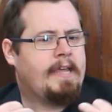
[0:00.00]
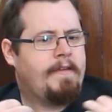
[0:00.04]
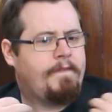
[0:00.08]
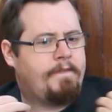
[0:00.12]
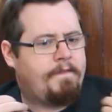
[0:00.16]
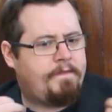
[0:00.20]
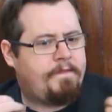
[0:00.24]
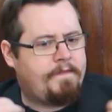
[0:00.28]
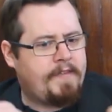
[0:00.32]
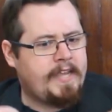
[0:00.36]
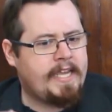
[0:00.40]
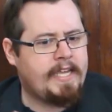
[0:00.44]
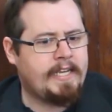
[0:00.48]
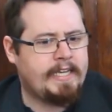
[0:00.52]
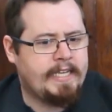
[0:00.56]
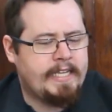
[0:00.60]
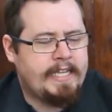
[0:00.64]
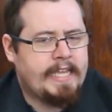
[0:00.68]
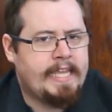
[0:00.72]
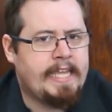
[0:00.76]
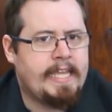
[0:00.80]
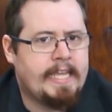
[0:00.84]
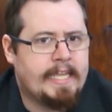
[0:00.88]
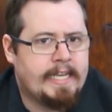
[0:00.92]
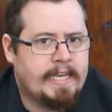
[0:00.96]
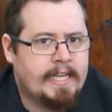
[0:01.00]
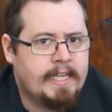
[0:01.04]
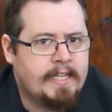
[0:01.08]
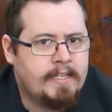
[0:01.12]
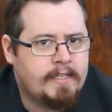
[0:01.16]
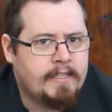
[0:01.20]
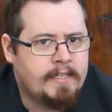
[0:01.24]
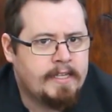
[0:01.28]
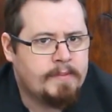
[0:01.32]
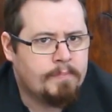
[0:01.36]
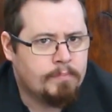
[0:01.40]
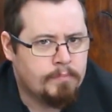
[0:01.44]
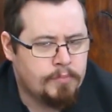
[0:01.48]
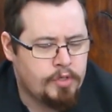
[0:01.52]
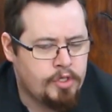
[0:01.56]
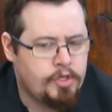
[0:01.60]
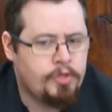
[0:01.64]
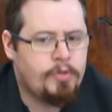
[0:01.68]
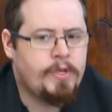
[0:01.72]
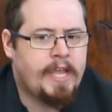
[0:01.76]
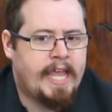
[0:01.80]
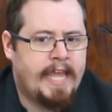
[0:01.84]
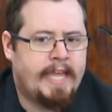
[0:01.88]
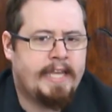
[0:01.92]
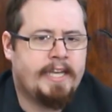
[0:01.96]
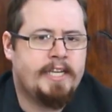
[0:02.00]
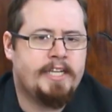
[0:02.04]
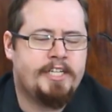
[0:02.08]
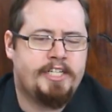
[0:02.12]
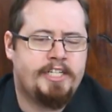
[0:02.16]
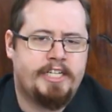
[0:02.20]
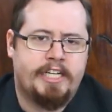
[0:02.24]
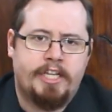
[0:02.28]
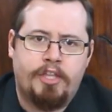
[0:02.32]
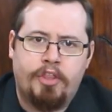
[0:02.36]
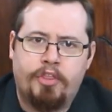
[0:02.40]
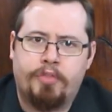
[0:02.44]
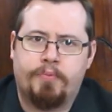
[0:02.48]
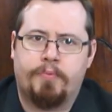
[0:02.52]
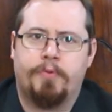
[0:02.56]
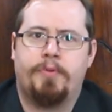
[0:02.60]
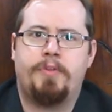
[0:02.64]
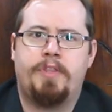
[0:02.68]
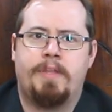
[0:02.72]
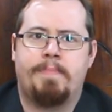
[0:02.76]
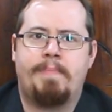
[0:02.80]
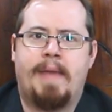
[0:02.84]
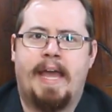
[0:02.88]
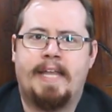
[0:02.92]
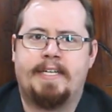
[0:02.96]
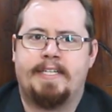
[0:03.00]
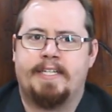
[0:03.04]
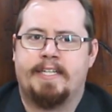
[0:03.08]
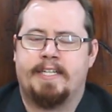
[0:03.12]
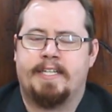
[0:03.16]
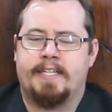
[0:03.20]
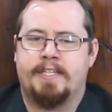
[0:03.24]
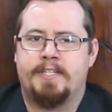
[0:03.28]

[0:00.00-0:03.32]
feeding in new energy through the magic,